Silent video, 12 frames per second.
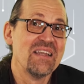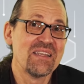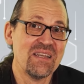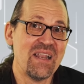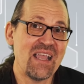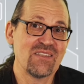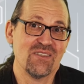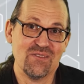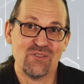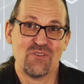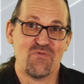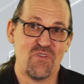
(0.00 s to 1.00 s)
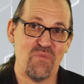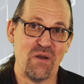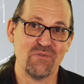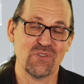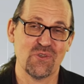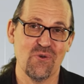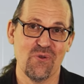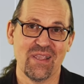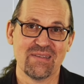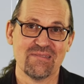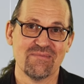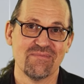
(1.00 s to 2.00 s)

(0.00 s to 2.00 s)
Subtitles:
connection to remote schooling.